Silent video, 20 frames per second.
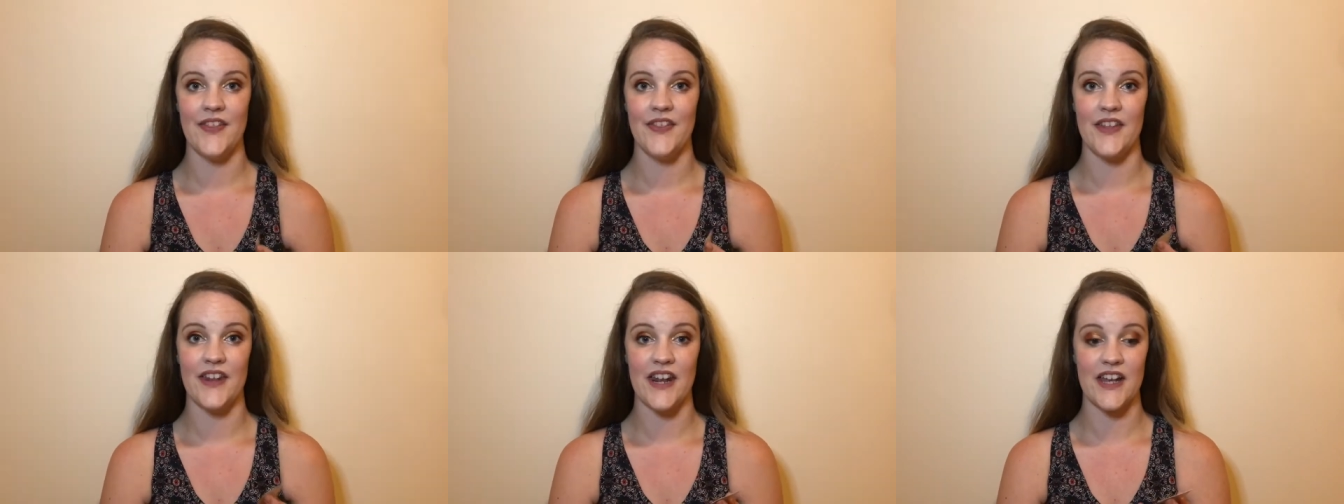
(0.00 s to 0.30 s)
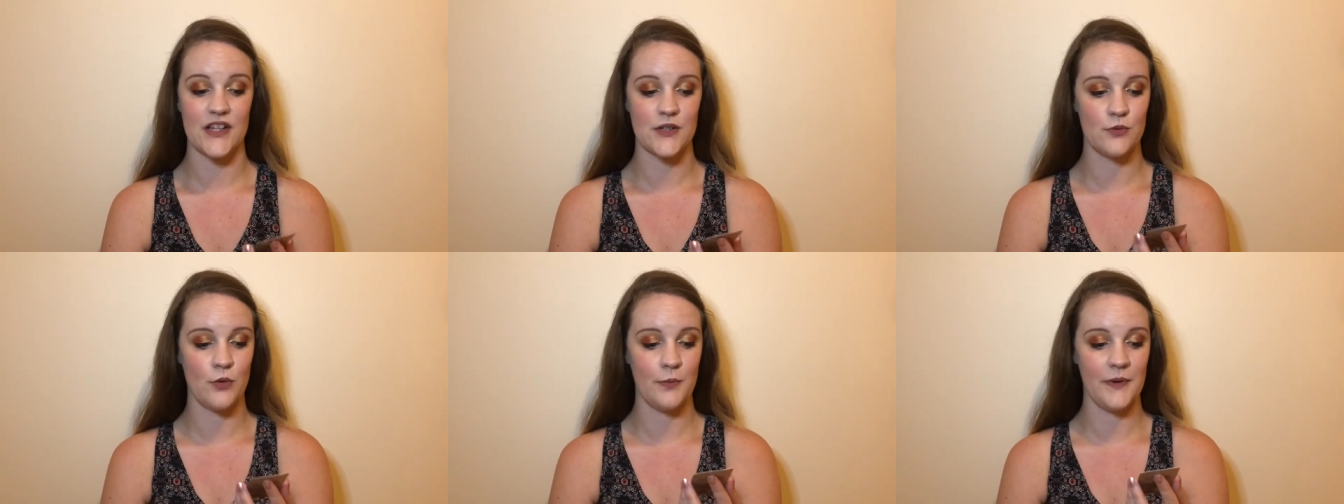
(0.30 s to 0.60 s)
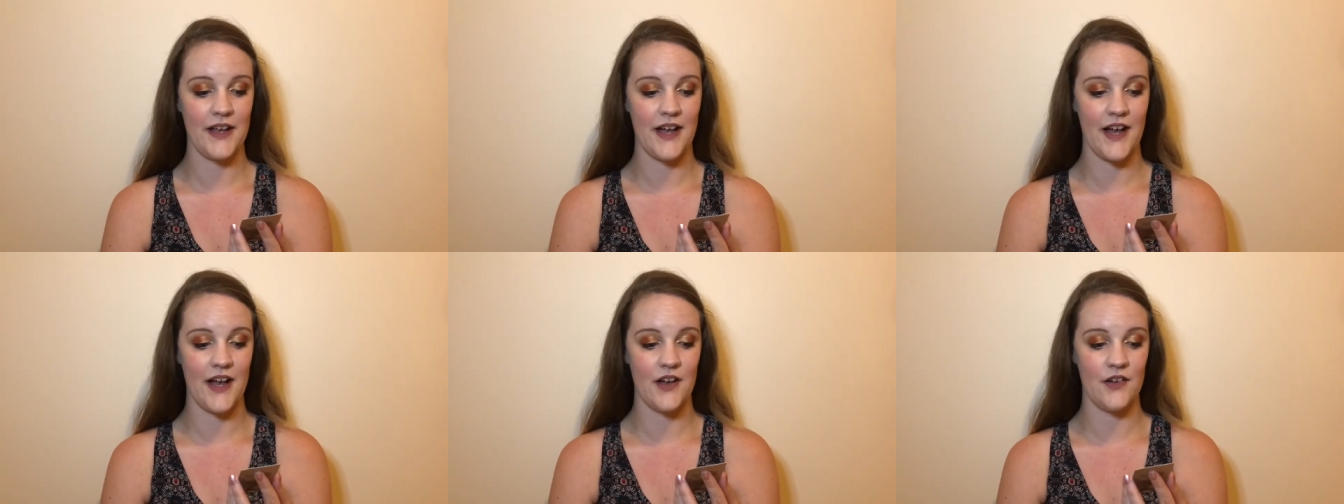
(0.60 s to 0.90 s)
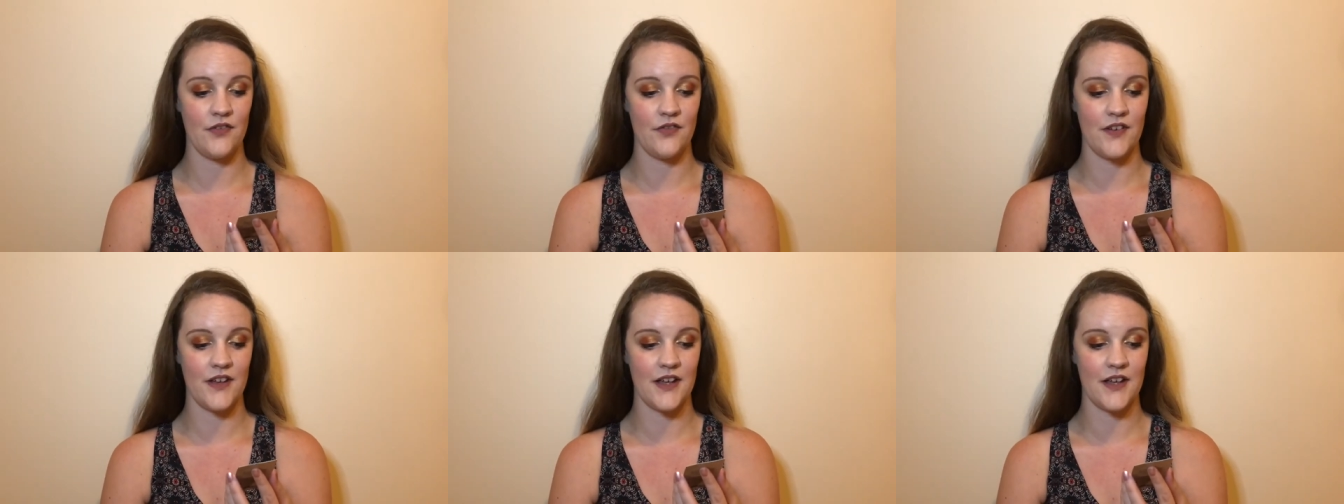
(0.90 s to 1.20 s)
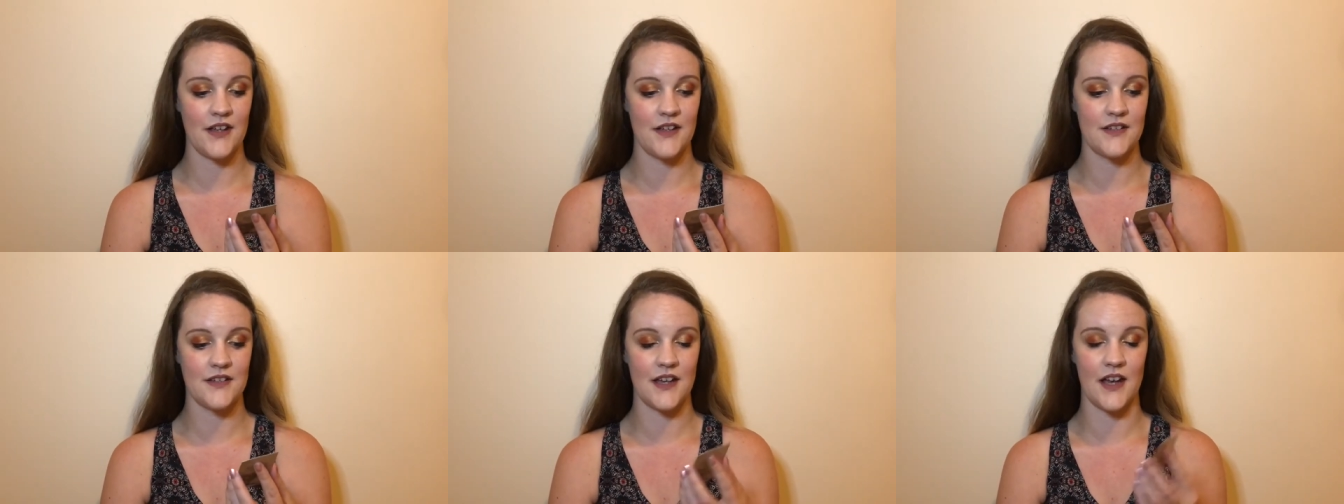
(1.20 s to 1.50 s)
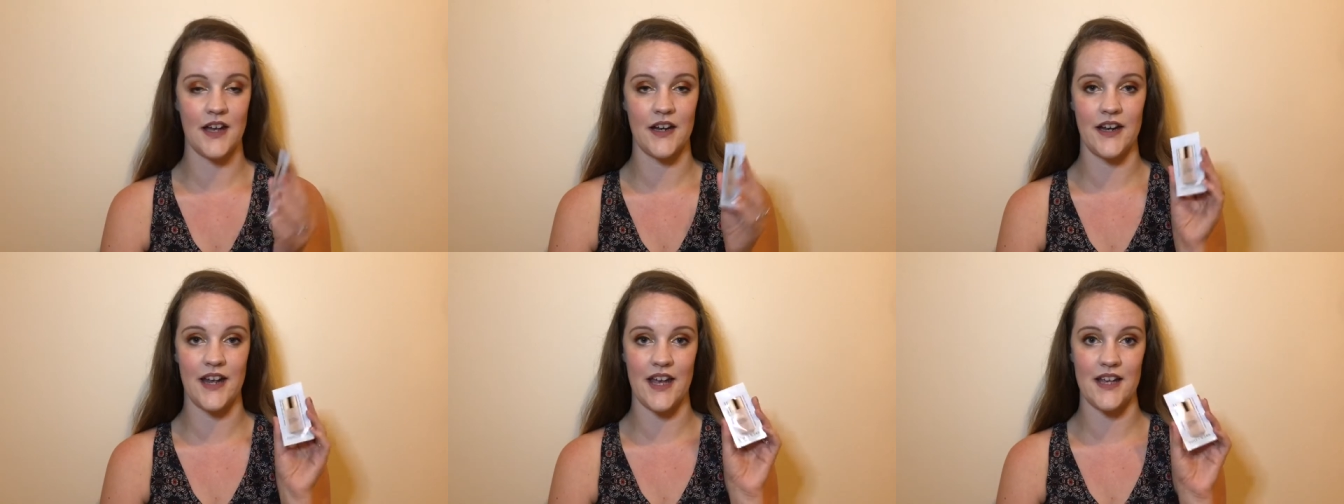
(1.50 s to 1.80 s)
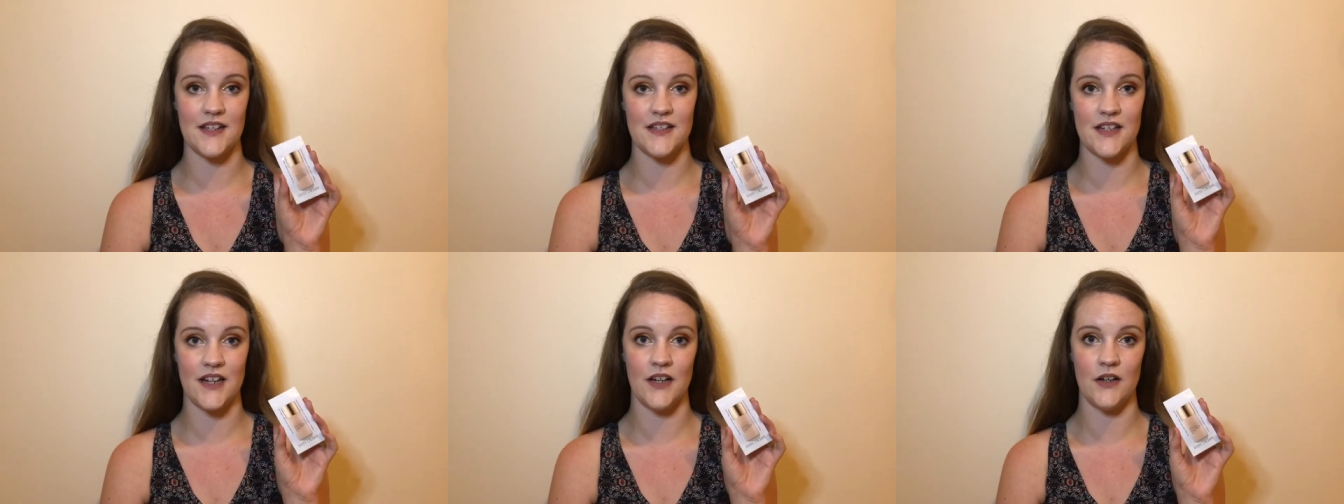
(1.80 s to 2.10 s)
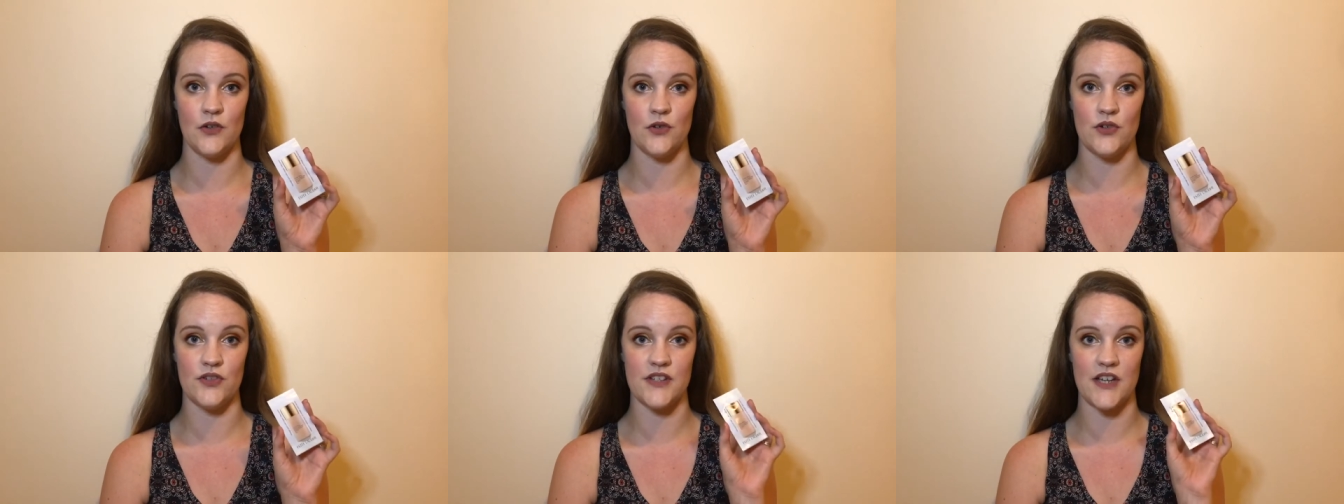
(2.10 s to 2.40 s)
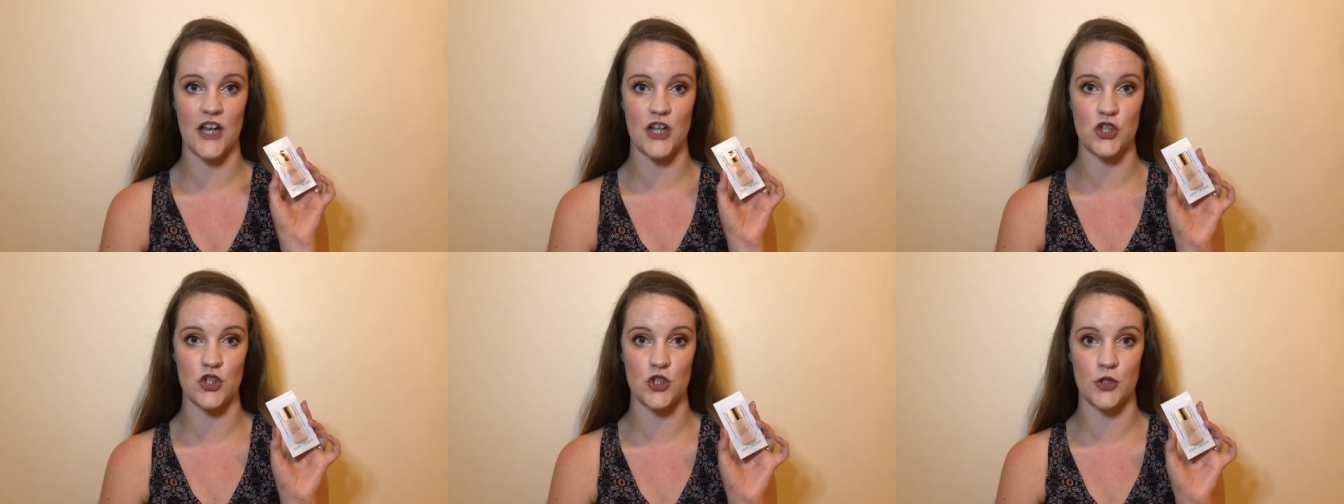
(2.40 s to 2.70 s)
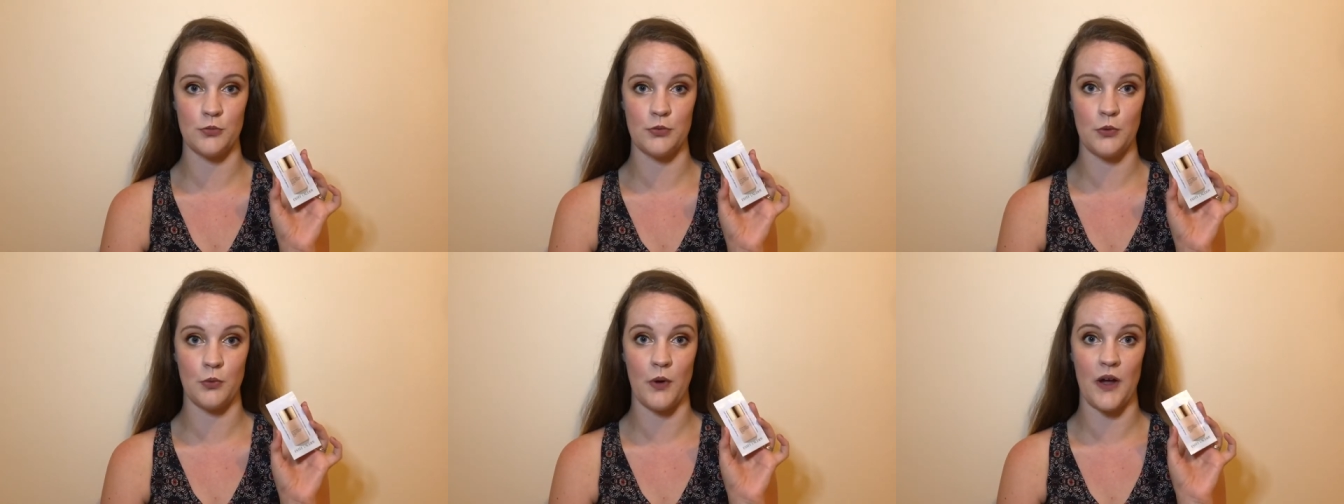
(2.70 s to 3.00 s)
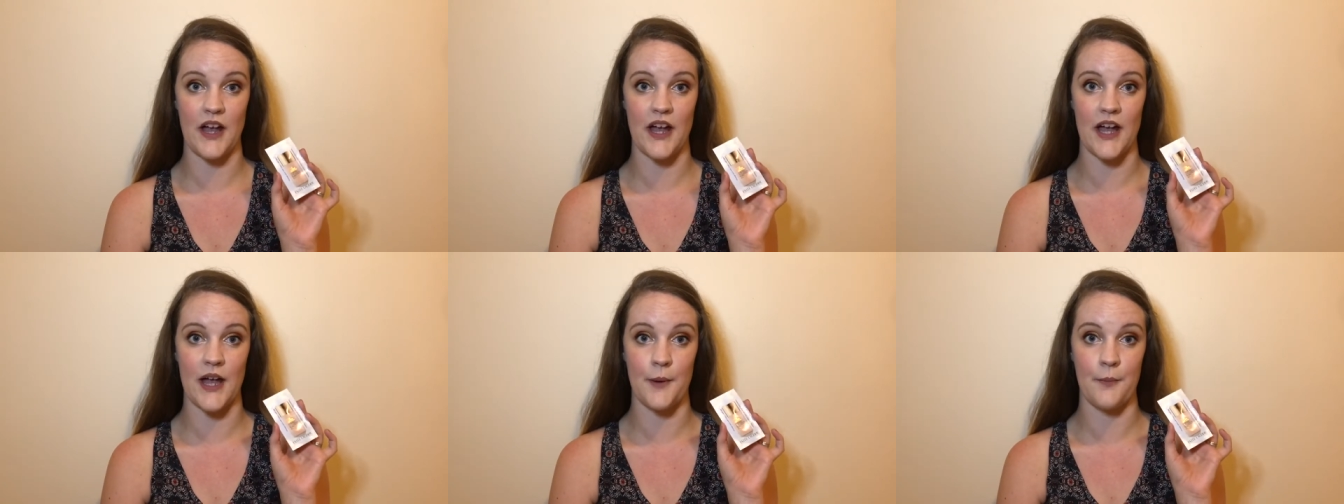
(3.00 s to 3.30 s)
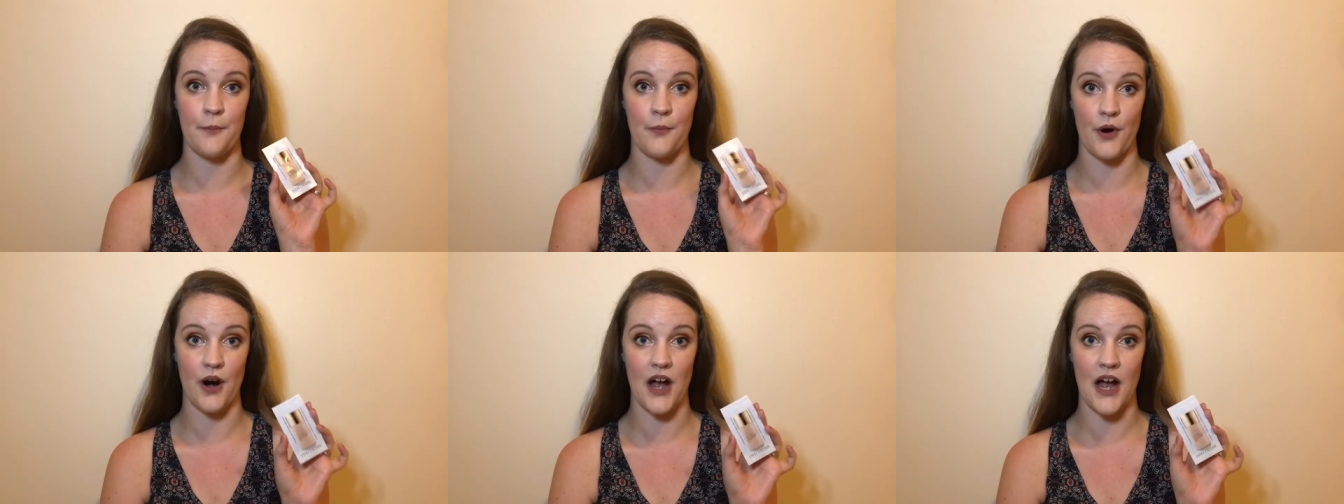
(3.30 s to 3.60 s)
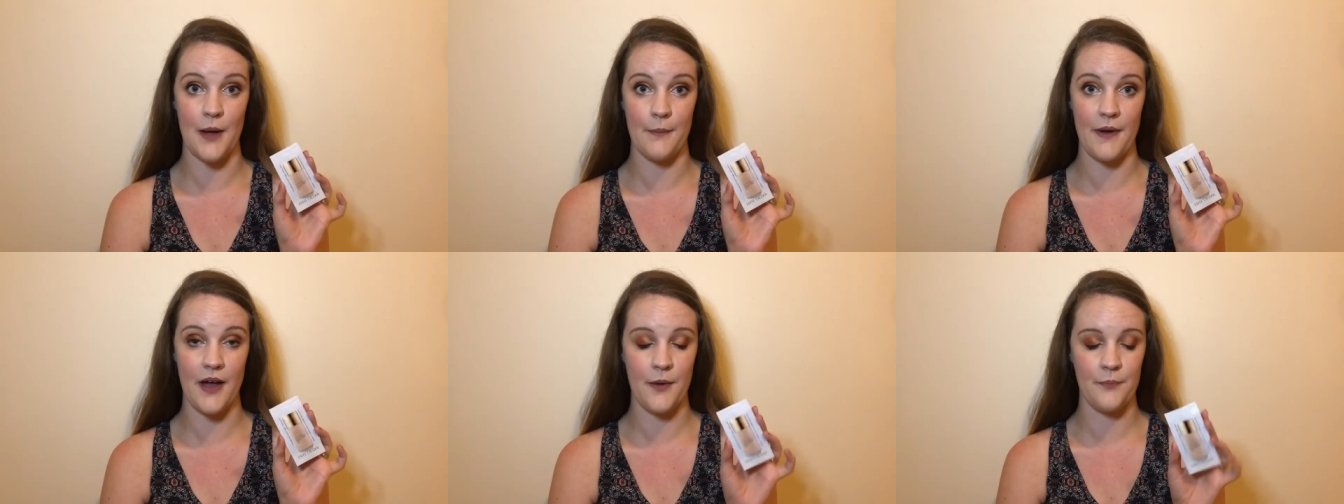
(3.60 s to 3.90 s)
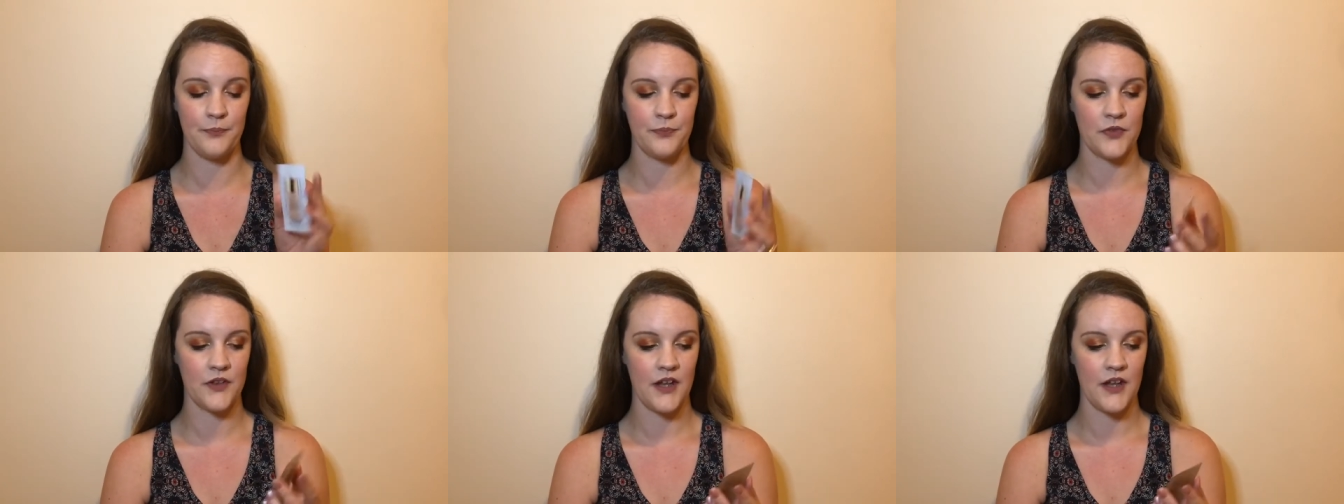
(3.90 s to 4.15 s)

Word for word: The next one we have is an Estee Lauder Double Wear primer,